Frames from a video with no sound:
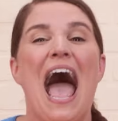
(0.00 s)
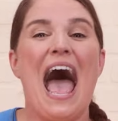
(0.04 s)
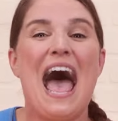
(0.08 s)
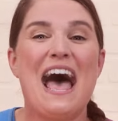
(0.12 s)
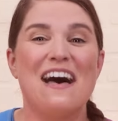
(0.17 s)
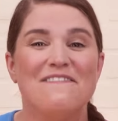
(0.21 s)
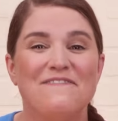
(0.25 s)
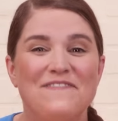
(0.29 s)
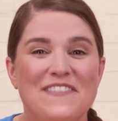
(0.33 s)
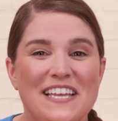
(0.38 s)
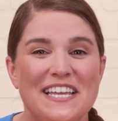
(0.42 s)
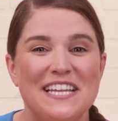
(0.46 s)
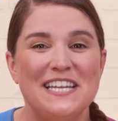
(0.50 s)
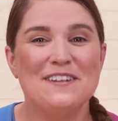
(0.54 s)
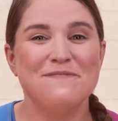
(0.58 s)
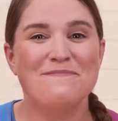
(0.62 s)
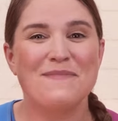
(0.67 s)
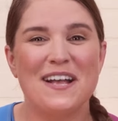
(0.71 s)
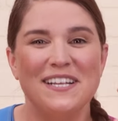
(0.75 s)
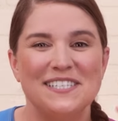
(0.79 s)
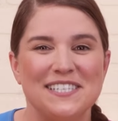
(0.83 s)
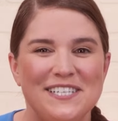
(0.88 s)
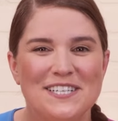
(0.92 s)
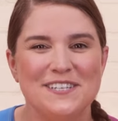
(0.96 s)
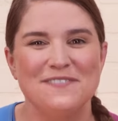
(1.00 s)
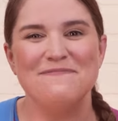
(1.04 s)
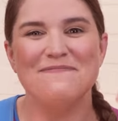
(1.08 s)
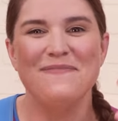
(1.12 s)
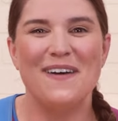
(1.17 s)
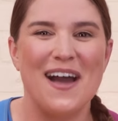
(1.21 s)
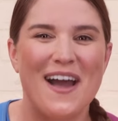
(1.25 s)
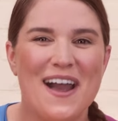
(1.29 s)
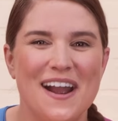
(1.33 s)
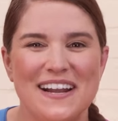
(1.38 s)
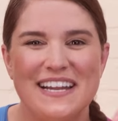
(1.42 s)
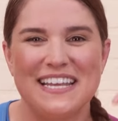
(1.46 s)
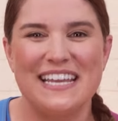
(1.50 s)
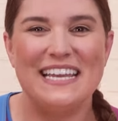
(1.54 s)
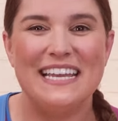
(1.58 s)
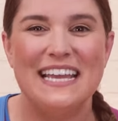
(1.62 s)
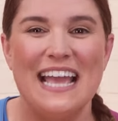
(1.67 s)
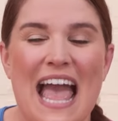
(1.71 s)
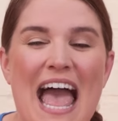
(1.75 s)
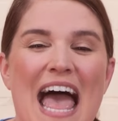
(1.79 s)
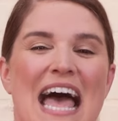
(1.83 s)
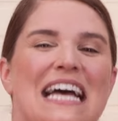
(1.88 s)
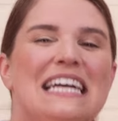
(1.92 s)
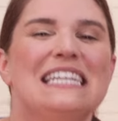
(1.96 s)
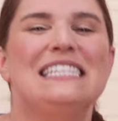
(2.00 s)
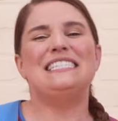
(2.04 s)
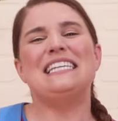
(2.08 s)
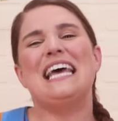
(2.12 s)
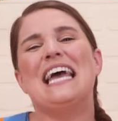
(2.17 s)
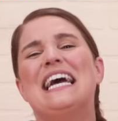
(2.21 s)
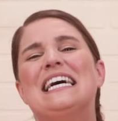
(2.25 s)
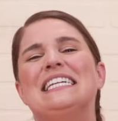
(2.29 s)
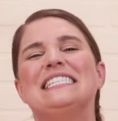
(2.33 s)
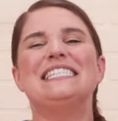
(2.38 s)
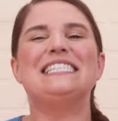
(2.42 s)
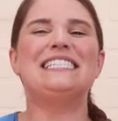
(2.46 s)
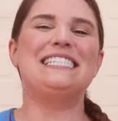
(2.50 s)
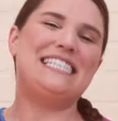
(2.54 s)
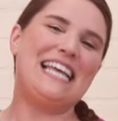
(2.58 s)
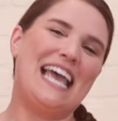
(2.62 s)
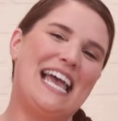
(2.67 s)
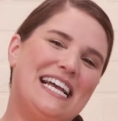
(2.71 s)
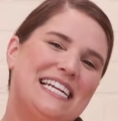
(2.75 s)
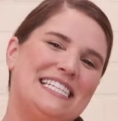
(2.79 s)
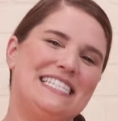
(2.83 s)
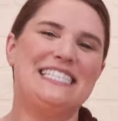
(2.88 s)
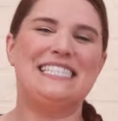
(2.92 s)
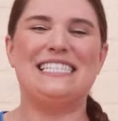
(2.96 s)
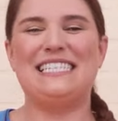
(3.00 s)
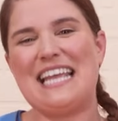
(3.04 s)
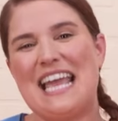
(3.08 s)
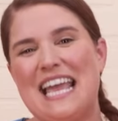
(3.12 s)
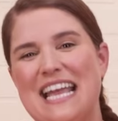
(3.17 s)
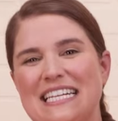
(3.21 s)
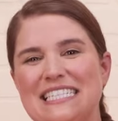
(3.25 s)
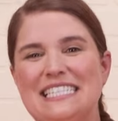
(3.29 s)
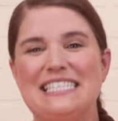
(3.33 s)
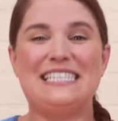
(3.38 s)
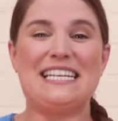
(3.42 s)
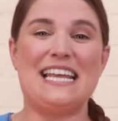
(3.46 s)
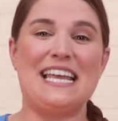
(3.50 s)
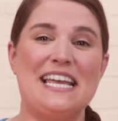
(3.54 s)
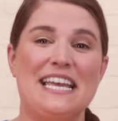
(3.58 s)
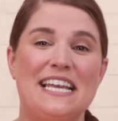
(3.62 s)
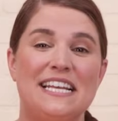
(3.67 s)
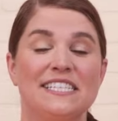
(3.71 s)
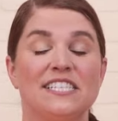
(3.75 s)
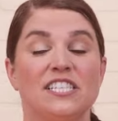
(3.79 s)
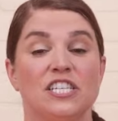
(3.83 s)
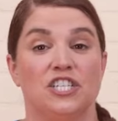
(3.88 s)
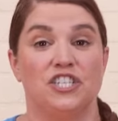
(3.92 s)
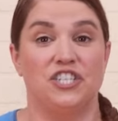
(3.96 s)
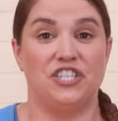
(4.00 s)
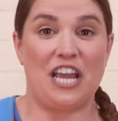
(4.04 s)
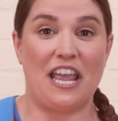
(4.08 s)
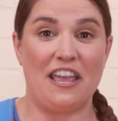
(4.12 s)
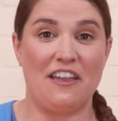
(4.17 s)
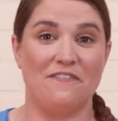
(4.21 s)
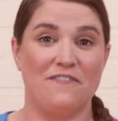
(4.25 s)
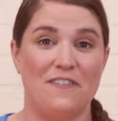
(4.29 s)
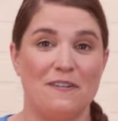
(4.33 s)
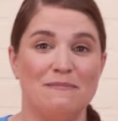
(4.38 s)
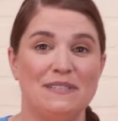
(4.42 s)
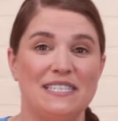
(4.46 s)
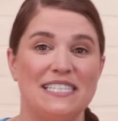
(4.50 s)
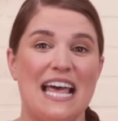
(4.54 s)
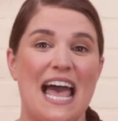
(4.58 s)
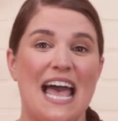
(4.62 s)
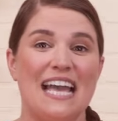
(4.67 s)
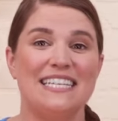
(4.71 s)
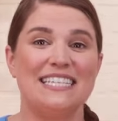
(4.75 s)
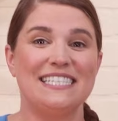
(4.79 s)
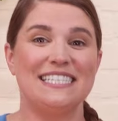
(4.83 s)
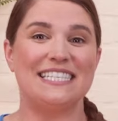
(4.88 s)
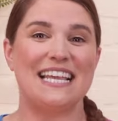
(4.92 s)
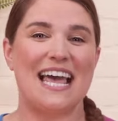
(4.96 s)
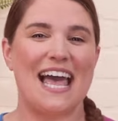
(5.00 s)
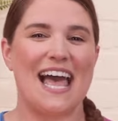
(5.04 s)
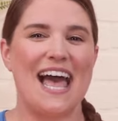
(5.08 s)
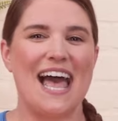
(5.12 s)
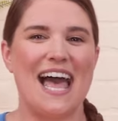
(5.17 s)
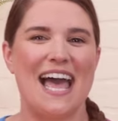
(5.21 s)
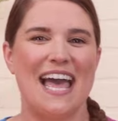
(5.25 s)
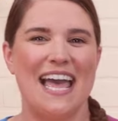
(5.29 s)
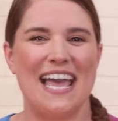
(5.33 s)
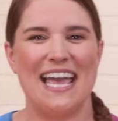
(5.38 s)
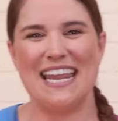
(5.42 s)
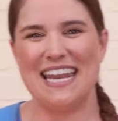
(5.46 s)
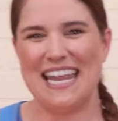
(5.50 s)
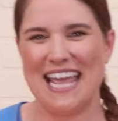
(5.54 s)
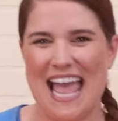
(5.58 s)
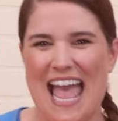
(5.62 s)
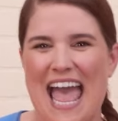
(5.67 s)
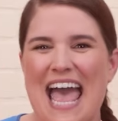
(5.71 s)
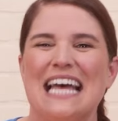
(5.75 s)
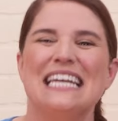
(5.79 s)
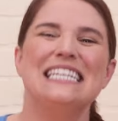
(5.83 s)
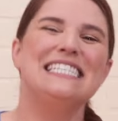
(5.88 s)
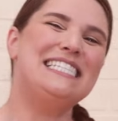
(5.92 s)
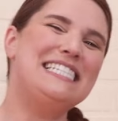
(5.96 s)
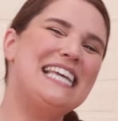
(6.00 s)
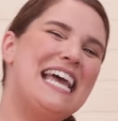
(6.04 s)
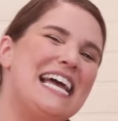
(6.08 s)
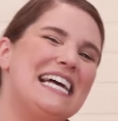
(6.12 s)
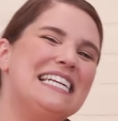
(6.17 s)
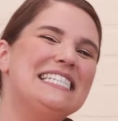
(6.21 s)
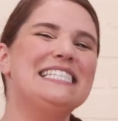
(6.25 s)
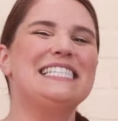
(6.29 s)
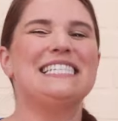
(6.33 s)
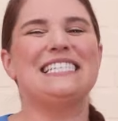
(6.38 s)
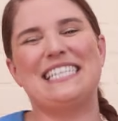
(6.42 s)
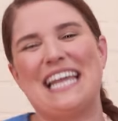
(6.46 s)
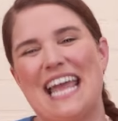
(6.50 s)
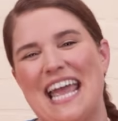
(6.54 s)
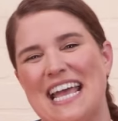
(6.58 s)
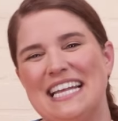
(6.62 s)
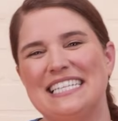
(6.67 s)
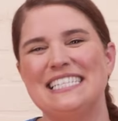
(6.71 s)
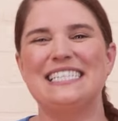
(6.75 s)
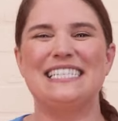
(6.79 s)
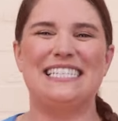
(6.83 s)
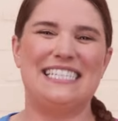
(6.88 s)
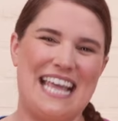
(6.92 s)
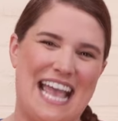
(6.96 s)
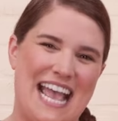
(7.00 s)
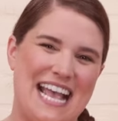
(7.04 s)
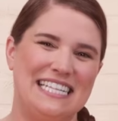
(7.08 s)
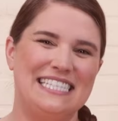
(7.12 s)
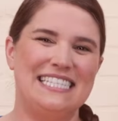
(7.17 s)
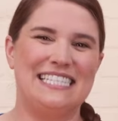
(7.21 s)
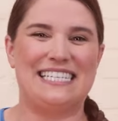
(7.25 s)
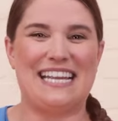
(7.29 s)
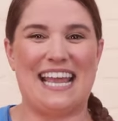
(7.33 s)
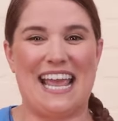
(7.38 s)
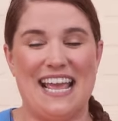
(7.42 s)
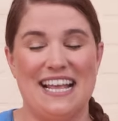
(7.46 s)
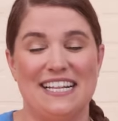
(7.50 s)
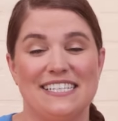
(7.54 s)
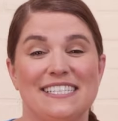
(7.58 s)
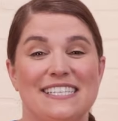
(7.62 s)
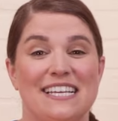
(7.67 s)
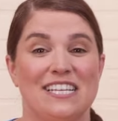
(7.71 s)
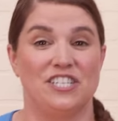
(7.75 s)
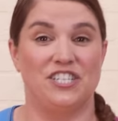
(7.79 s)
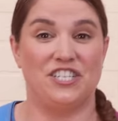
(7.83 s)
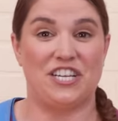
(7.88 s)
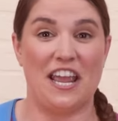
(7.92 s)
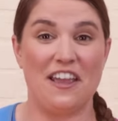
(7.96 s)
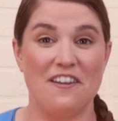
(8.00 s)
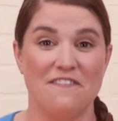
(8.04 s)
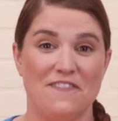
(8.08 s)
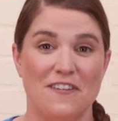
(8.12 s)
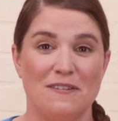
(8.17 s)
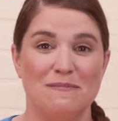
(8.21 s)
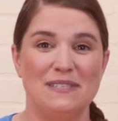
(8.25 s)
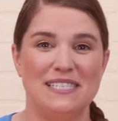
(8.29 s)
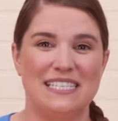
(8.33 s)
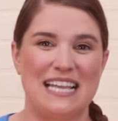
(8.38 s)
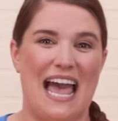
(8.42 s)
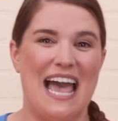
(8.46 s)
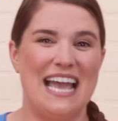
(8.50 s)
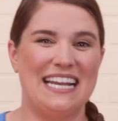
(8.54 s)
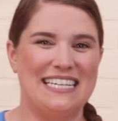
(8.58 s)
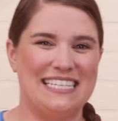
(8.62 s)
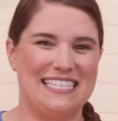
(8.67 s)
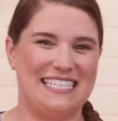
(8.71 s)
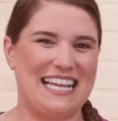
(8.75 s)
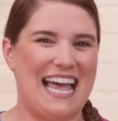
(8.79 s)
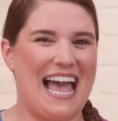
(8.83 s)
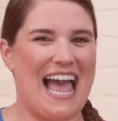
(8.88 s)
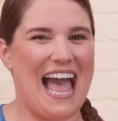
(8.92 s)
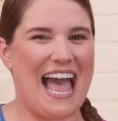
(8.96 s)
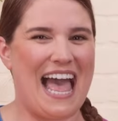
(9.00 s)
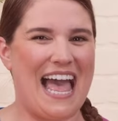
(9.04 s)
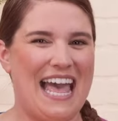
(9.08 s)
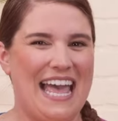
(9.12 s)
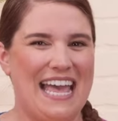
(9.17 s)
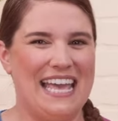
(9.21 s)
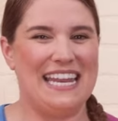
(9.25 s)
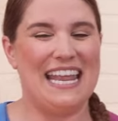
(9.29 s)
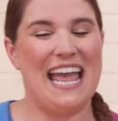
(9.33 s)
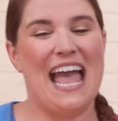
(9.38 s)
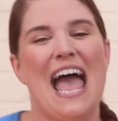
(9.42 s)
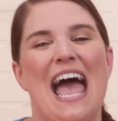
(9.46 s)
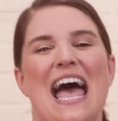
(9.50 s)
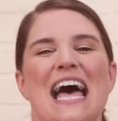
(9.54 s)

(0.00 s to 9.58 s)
having a monster party. Dance, dance, dance, dance, shake from side to side. Dance, dance, dance, dance, shake from side to side.